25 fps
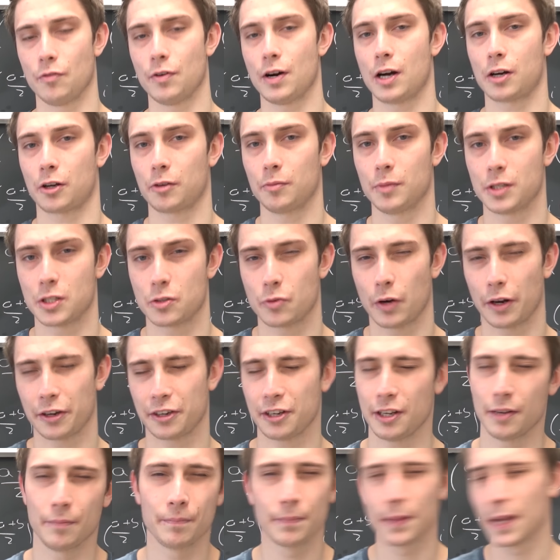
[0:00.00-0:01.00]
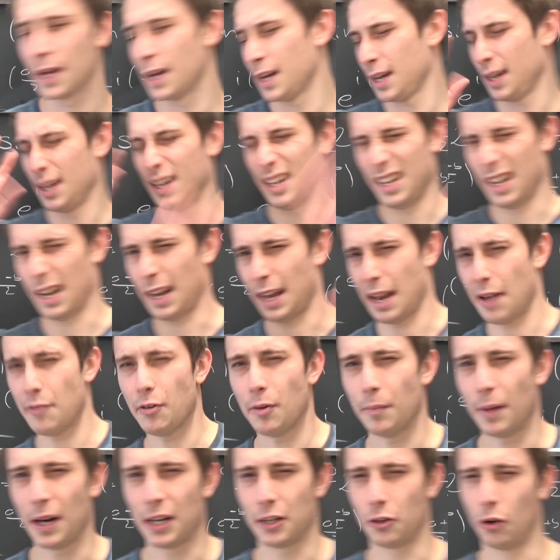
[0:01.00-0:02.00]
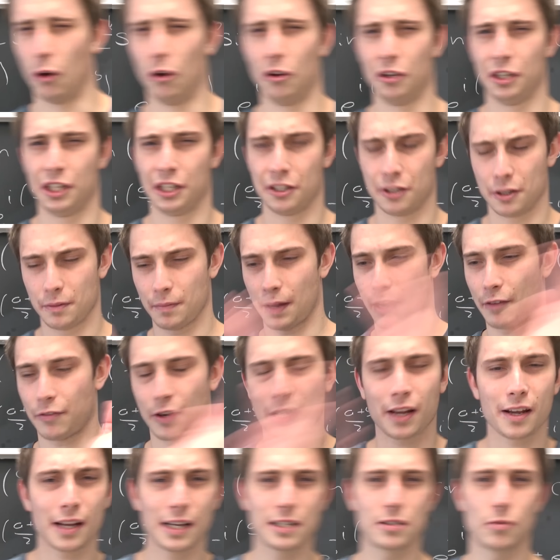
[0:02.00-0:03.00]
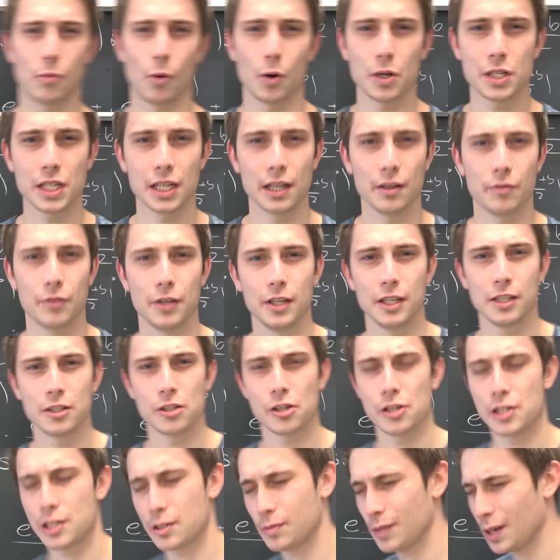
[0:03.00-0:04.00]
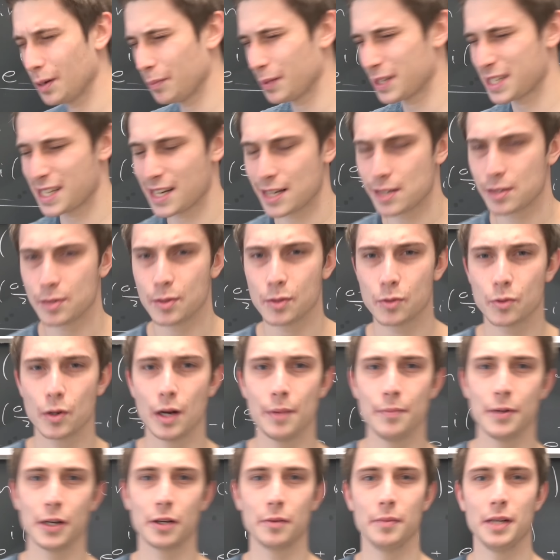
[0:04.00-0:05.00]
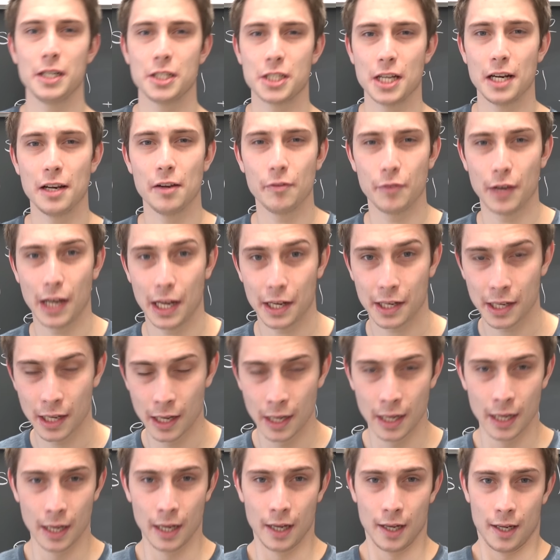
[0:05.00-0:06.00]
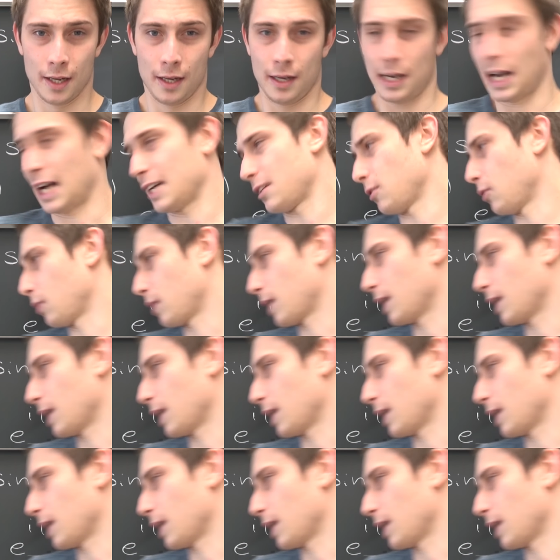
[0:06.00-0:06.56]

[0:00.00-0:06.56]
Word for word: arguments right here. Never mind all that. I thank you guys for watching. If you enjoyed this video, please like, subscribe, recommend channel if you like. I don't